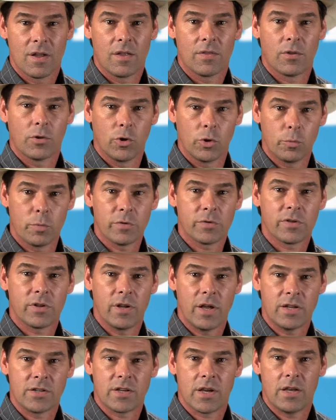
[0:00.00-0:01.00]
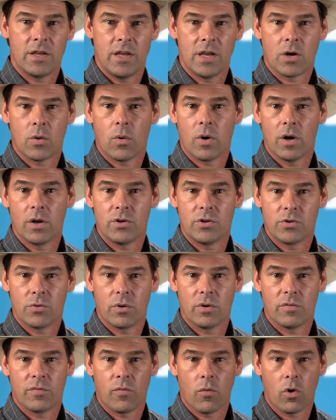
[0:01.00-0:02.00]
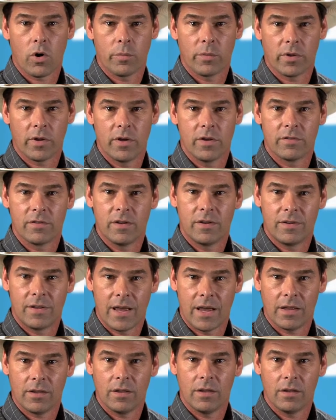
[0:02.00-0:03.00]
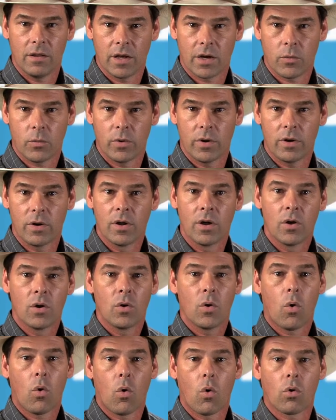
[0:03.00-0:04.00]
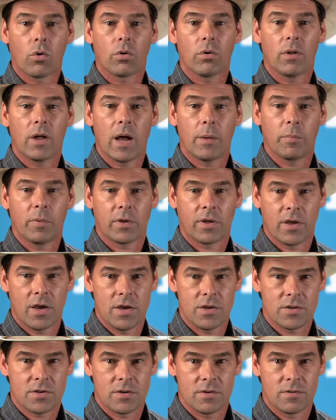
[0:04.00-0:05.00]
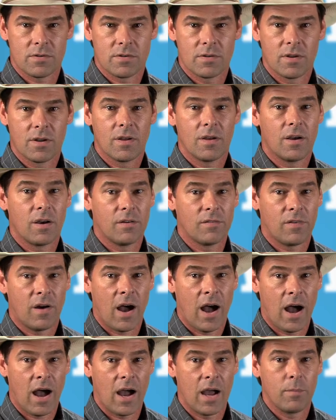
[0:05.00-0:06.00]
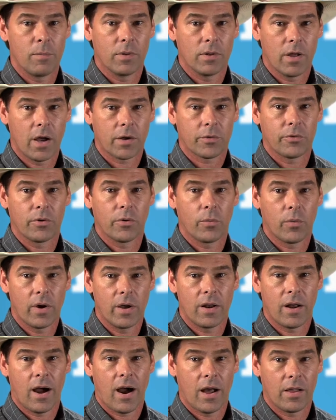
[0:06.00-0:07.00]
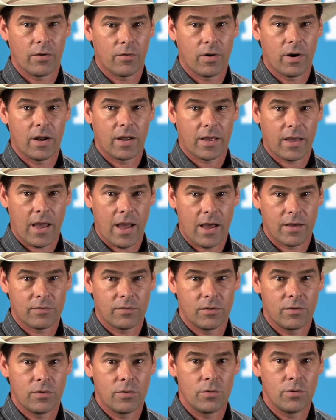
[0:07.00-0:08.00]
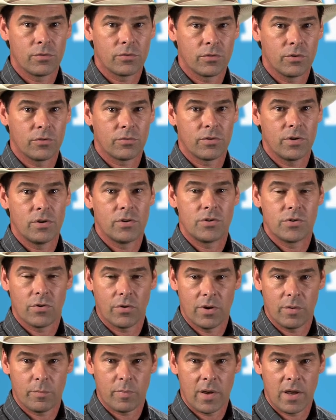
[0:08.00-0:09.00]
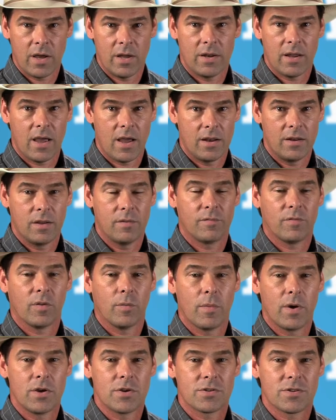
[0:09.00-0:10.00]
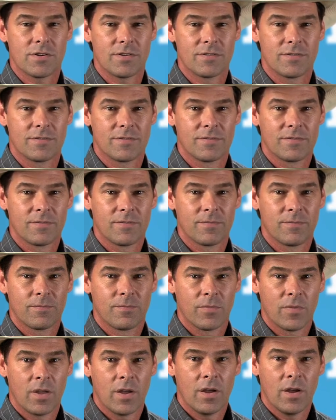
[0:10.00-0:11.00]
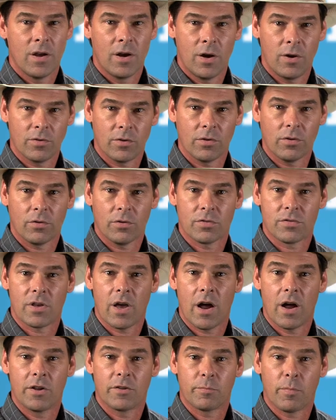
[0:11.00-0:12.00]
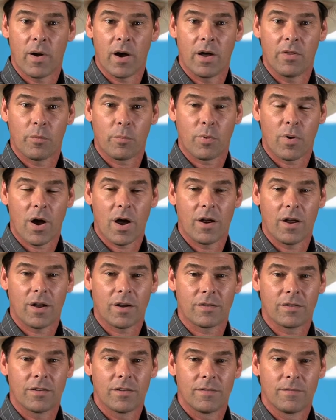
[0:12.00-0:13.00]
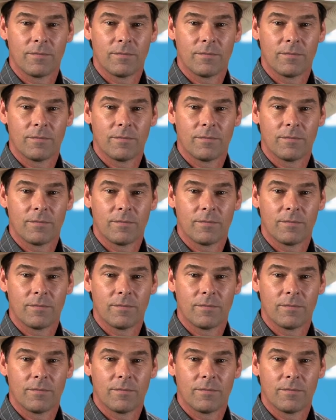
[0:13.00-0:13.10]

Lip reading: The Lubrisyn HA Equine Joint Formula is a daily liquid oral application of high molecular weight hyaluronic acid used to treat joint pain and inflammation. Here's a little science behind the product.